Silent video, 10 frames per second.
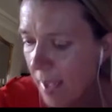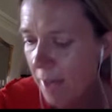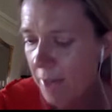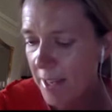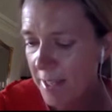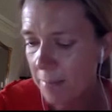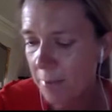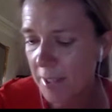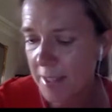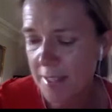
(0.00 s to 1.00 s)
very
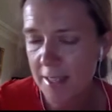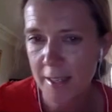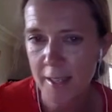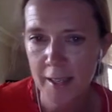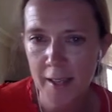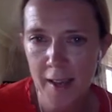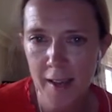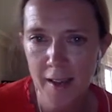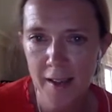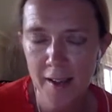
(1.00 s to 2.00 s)
simplistic
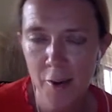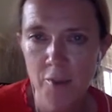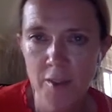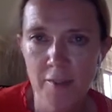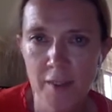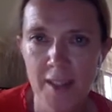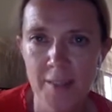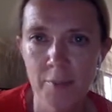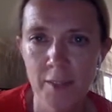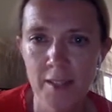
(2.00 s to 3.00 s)
often the very
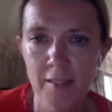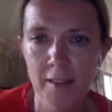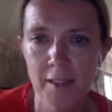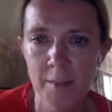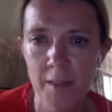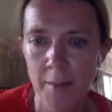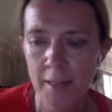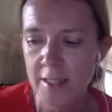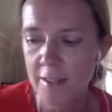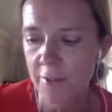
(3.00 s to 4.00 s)
simplistic things make the
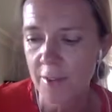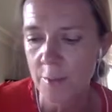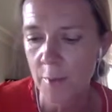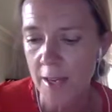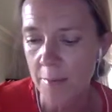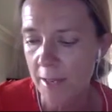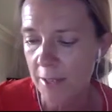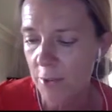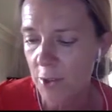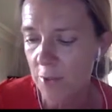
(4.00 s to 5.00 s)
biggest difference. We had a
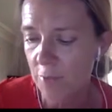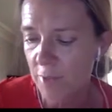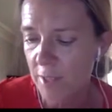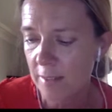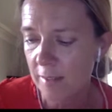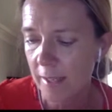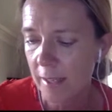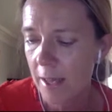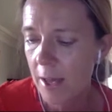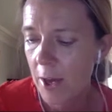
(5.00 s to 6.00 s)
medical student recently
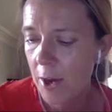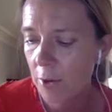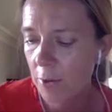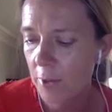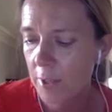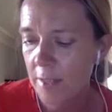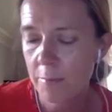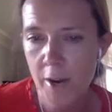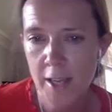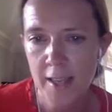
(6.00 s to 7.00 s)
who looked at the
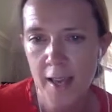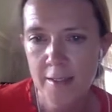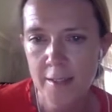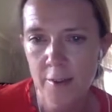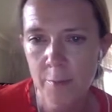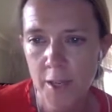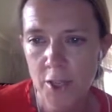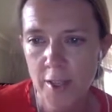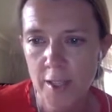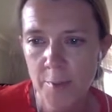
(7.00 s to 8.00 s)
breast cancer
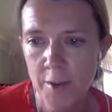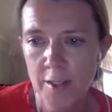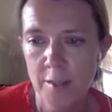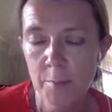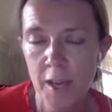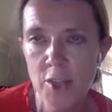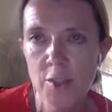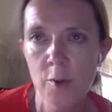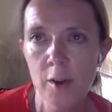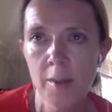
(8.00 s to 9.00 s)
patient experiences.
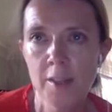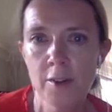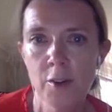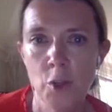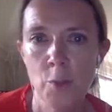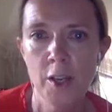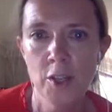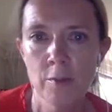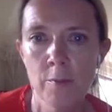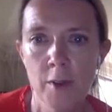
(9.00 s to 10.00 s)
Patients were coming to our new
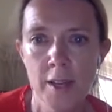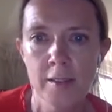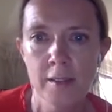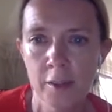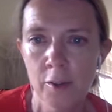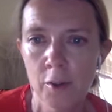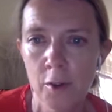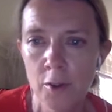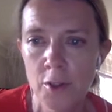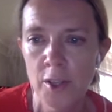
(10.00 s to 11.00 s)
patient breast clinical
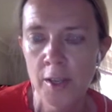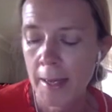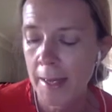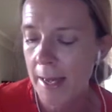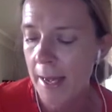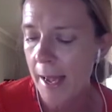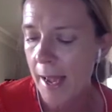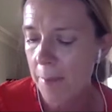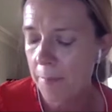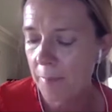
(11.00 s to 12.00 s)
oncology
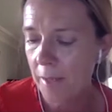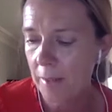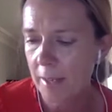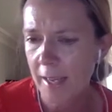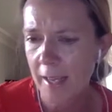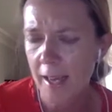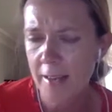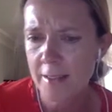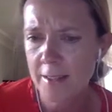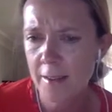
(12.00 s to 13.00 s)
um, clinic
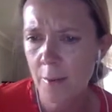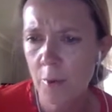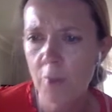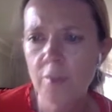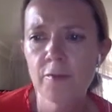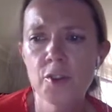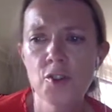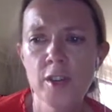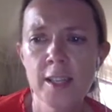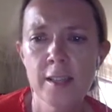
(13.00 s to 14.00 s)
and were often
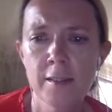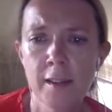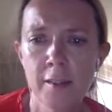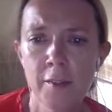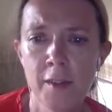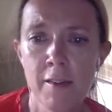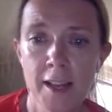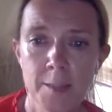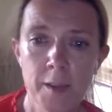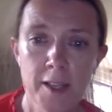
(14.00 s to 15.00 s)
frustrated that their
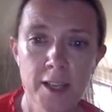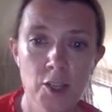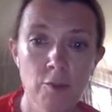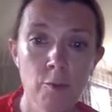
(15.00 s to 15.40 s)
expectation of